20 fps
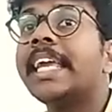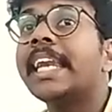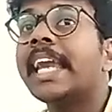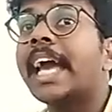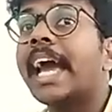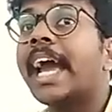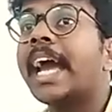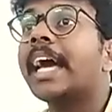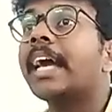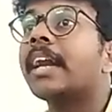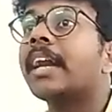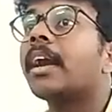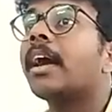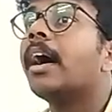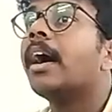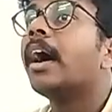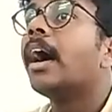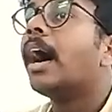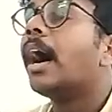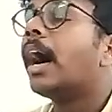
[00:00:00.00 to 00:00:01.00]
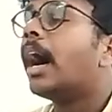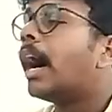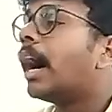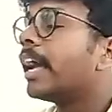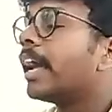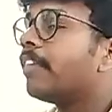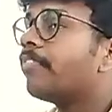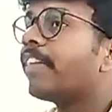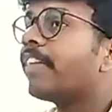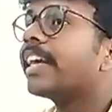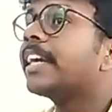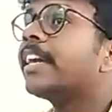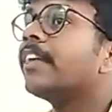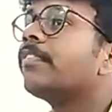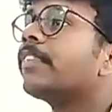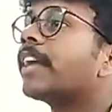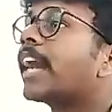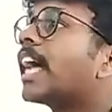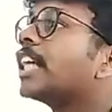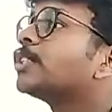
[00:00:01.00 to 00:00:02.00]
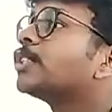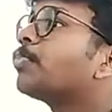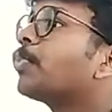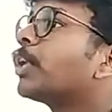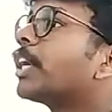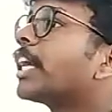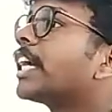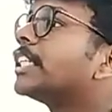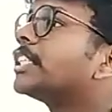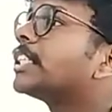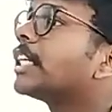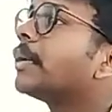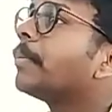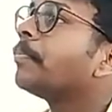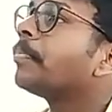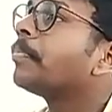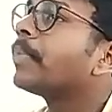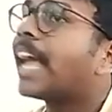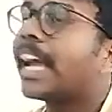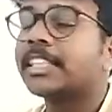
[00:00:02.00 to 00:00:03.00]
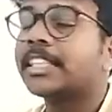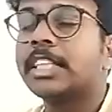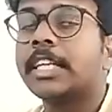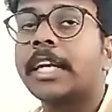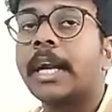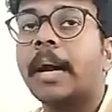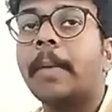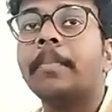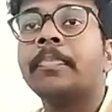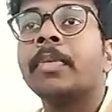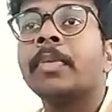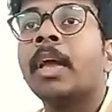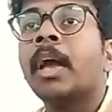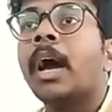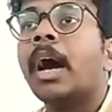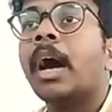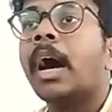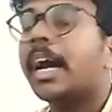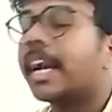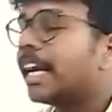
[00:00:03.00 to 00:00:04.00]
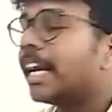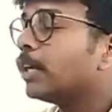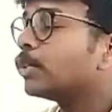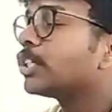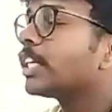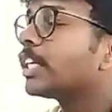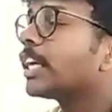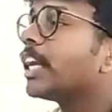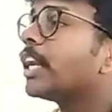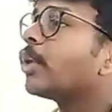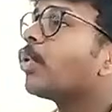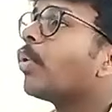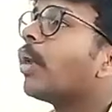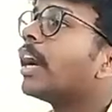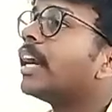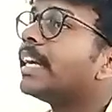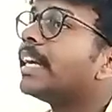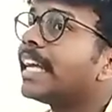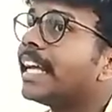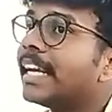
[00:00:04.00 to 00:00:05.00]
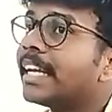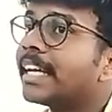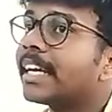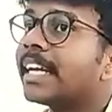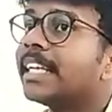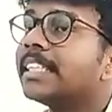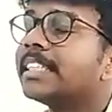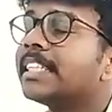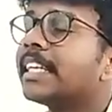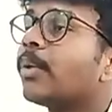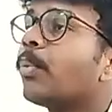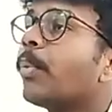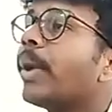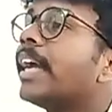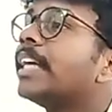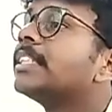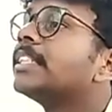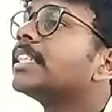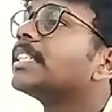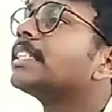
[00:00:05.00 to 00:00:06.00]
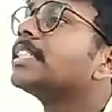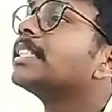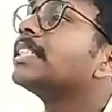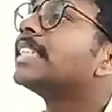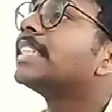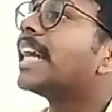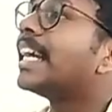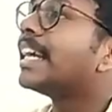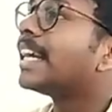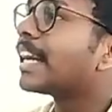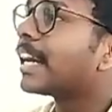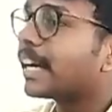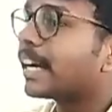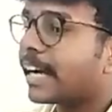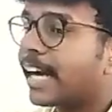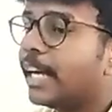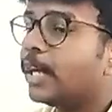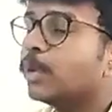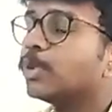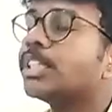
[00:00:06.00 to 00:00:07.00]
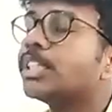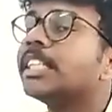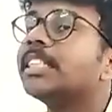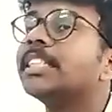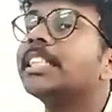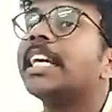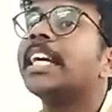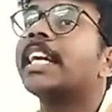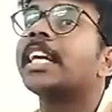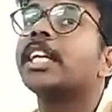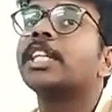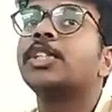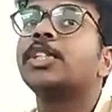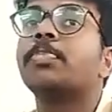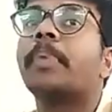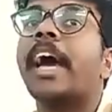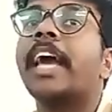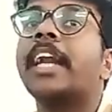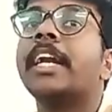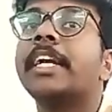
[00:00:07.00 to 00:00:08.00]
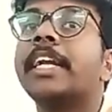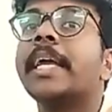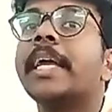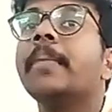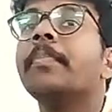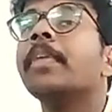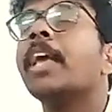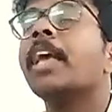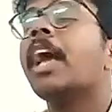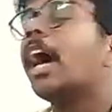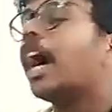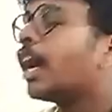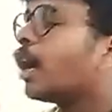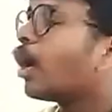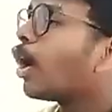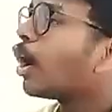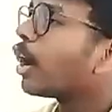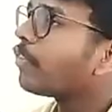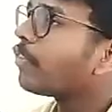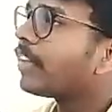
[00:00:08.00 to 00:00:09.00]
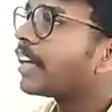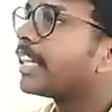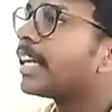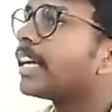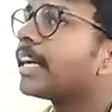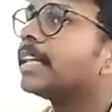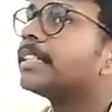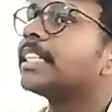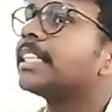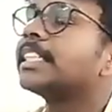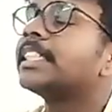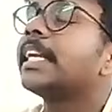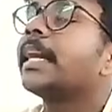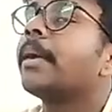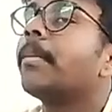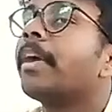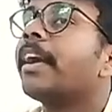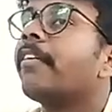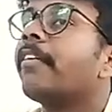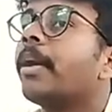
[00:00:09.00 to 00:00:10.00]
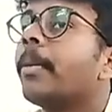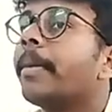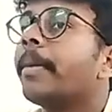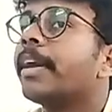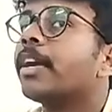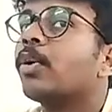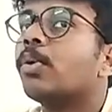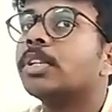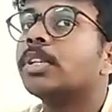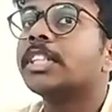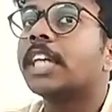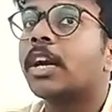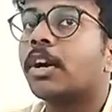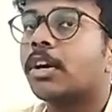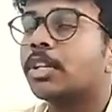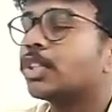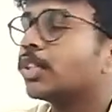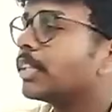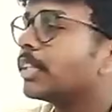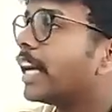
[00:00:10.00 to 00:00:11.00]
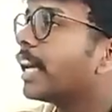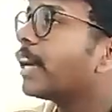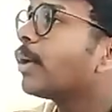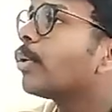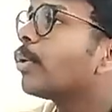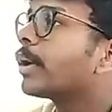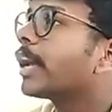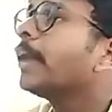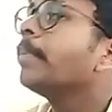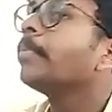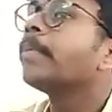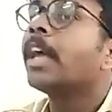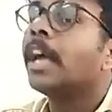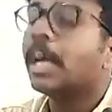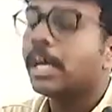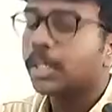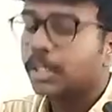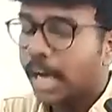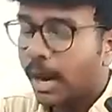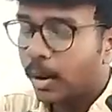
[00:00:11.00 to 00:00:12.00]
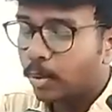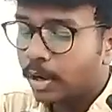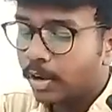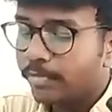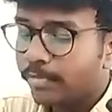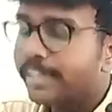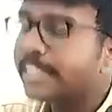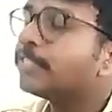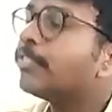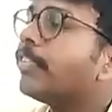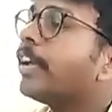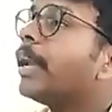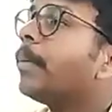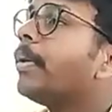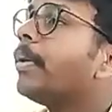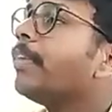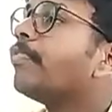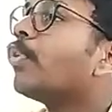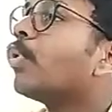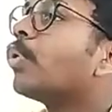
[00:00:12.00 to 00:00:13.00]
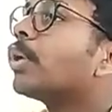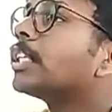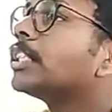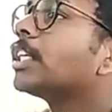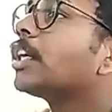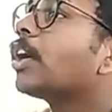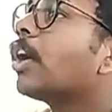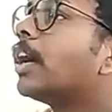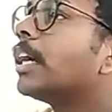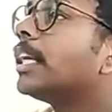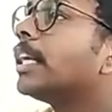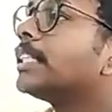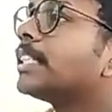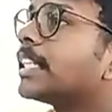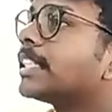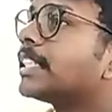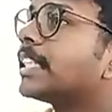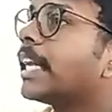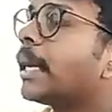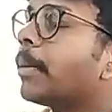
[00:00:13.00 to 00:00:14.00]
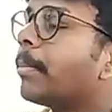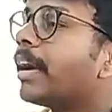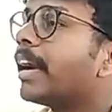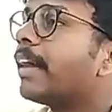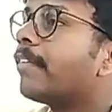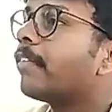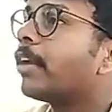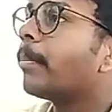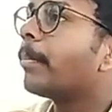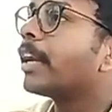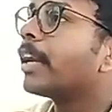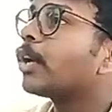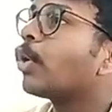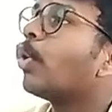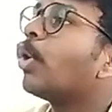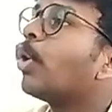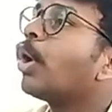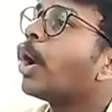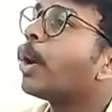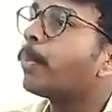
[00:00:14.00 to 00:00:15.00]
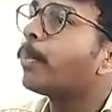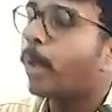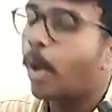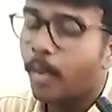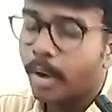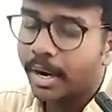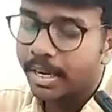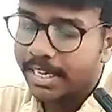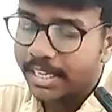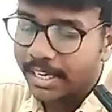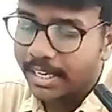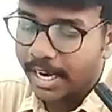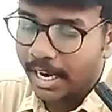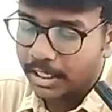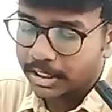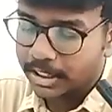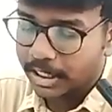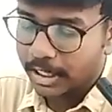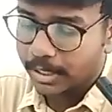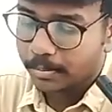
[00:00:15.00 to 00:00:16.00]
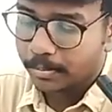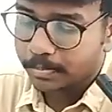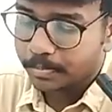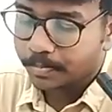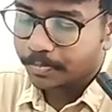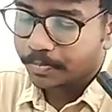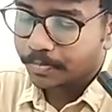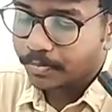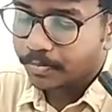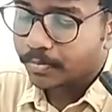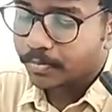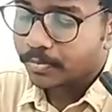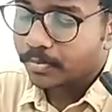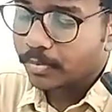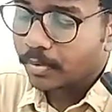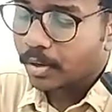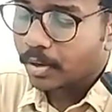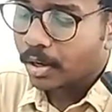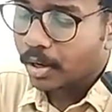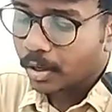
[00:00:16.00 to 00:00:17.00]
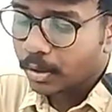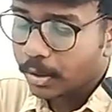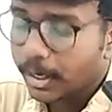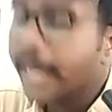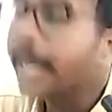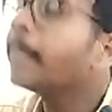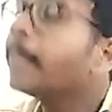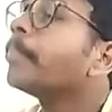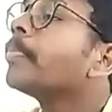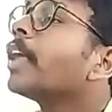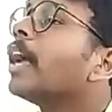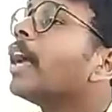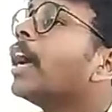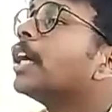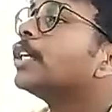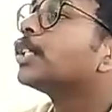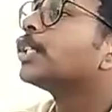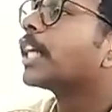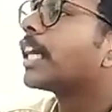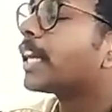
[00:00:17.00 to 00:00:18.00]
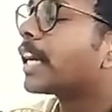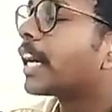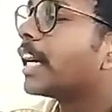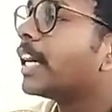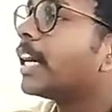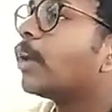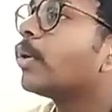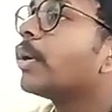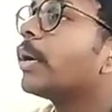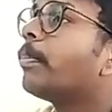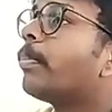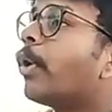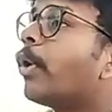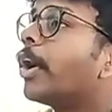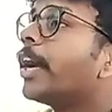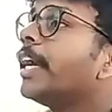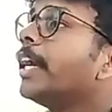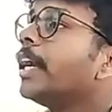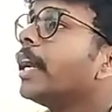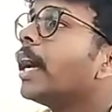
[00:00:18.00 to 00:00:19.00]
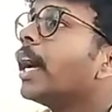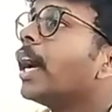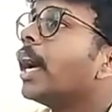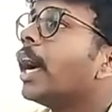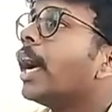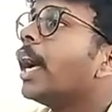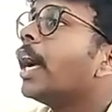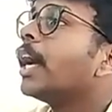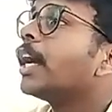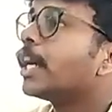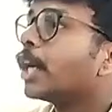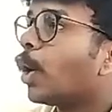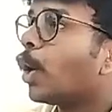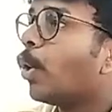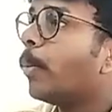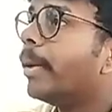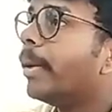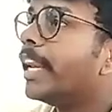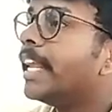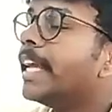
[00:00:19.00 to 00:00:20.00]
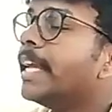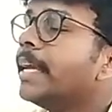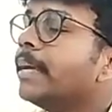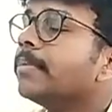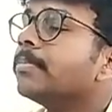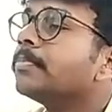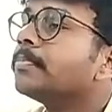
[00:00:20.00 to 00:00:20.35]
air, effective transportation, etc. Reducing inequality, increasing wages, reducing gender disparity. A lot of other sustainable development goals are also there. Okay. Out of which we'll be focusing on the sustainable development goal on poverty reduction. Okay. So you can write down the point. Globally,